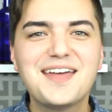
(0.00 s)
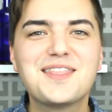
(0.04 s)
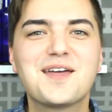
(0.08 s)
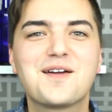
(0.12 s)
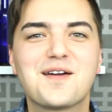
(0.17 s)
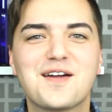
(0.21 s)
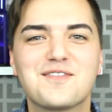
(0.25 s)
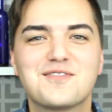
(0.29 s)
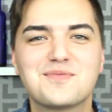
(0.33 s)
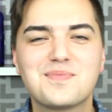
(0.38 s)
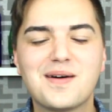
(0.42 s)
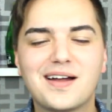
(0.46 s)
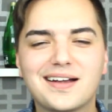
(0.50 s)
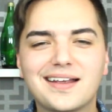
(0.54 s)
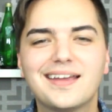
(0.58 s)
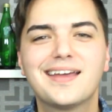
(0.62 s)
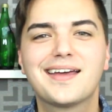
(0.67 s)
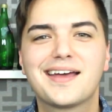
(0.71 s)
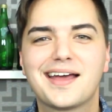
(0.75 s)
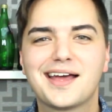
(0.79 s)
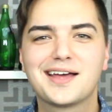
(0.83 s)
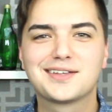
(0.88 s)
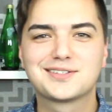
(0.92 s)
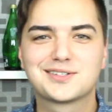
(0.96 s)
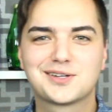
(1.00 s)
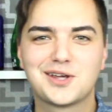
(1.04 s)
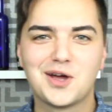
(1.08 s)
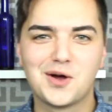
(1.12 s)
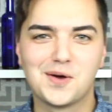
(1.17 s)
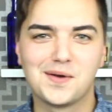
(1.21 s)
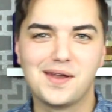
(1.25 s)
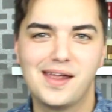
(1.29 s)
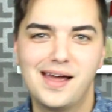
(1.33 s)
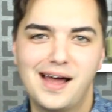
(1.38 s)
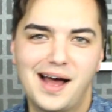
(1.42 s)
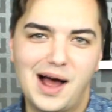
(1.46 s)
Hey there everybody, how's it
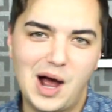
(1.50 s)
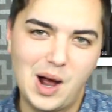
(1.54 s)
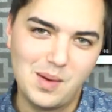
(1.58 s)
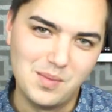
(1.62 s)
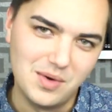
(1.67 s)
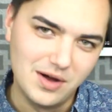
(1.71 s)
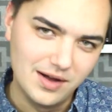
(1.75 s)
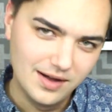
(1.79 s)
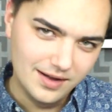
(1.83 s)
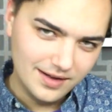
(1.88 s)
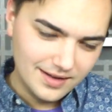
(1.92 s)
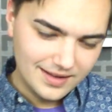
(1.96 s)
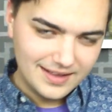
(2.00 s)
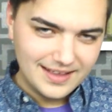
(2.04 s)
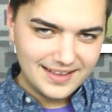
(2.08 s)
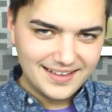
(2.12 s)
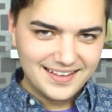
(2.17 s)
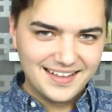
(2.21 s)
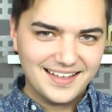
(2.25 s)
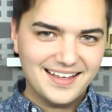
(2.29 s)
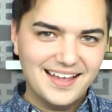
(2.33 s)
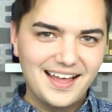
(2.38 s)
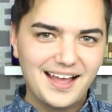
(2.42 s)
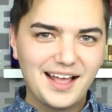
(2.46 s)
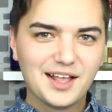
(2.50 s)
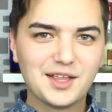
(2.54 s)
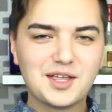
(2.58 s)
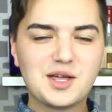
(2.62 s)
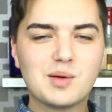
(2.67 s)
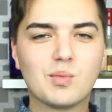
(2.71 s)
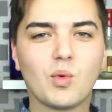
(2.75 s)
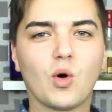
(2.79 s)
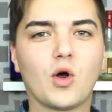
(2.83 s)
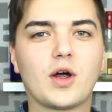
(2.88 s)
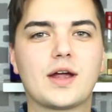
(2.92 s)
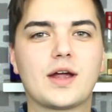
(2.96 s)
going? I'm um, uh,
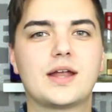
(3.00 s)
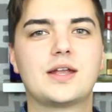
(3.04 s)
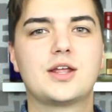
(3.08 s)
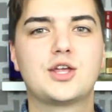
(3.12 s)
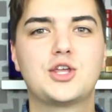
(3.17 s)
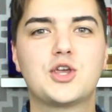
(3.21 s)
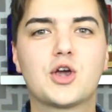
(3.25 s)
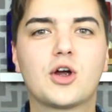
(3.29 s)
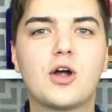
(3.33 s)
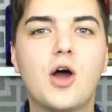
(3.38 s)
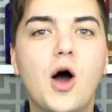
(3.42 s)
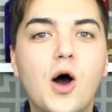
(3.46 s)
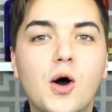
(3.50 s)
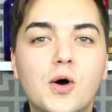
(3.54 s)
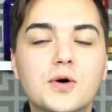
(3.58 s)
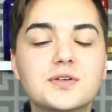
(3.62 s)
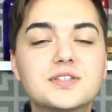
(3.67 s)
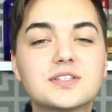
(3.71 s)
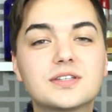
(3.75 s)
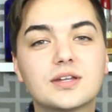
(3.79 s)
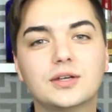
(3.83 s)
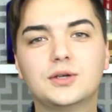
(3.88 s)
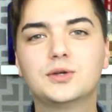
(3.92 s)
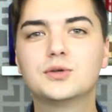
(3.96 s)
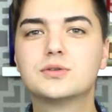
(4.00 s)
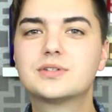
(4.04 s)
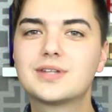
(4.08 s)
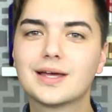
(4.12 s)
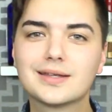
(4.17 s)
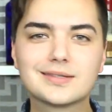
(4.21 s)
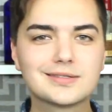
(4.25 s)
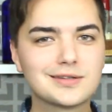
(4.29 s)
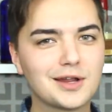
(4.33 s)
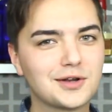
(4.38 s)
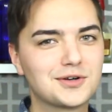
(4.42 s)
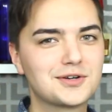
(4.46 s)
Elliot Morgan, your host who
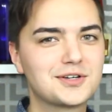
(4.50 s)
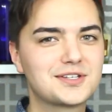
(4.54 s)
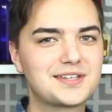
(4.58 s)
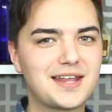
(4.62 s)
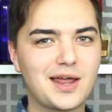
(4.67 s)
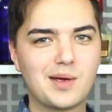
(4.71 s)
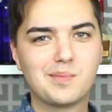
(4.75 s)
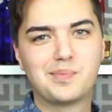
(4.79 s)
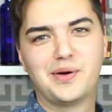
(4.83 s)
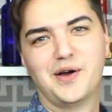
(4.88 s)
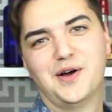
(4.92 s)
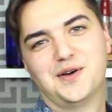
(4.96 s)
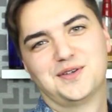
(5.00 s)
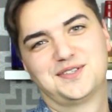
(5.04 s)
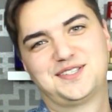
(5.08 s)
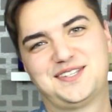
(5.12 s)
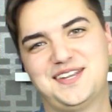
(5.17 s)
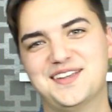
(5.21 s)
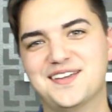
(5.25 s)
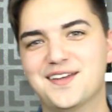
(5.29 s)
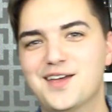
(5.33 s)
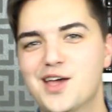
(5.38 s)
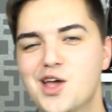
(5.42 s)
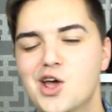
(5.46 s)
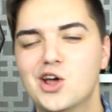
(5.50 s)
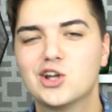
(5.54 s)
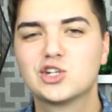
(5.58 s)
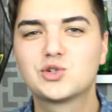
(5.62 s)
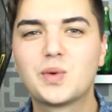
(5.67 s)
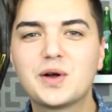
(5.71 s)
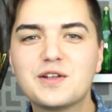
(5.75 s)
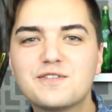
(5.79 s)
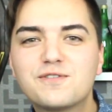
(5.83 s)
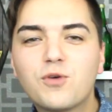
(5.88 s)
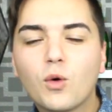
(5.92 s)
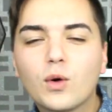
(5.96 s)
doesn't understand post.
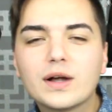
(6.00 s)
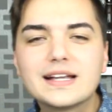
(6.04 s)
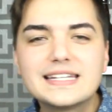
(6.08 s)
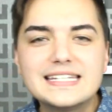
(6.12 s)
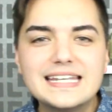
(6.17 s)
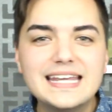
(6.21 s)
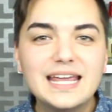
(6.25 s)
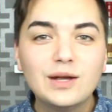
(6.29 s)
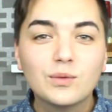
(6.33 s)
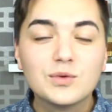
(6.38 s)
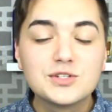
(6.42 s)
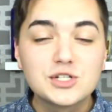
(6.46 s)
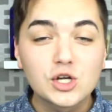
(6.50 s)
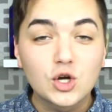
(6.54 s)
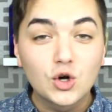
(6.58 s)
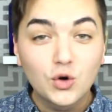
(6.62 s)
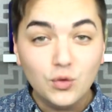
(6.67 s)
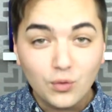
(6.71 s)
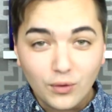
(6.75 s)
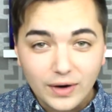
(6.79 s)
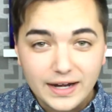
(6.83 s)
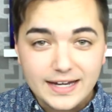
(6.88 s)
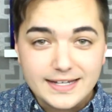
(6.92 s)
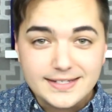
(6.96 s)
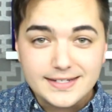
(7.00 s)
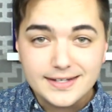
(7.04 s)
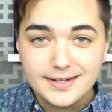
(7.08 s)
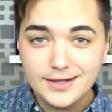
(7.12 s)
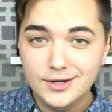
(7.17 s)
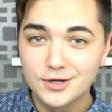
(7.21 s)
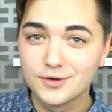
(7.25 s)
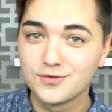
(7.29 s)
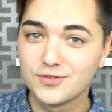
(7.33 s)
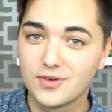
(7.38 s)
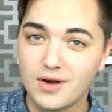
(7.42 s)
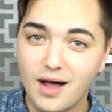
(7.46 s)
twenty fourteen was a crazy
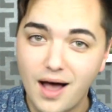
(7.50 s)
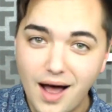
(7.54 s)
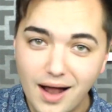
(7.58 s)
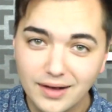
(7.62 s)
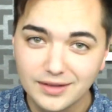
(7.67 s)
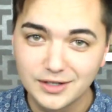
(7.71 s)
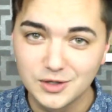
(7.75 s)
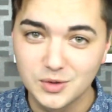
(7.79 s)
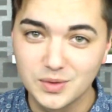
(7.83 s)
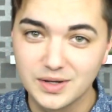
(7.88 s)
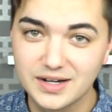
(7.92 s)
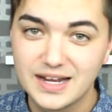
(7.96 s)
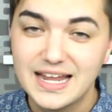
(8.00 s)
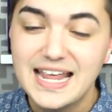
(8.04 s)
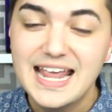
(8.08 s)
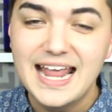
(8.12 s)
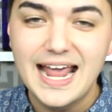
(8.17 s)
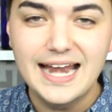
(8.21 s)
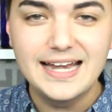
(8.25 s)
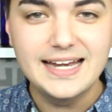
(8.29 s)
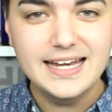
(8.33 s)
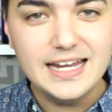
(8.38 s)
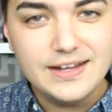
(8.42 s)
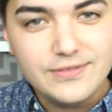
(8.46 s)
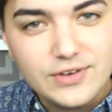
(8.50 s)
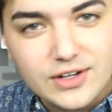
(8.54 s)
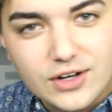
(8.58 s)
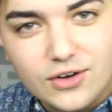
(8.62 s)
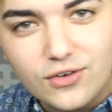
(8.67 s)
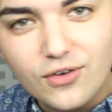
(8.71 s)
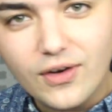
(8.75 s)
year for Hollywood, and an even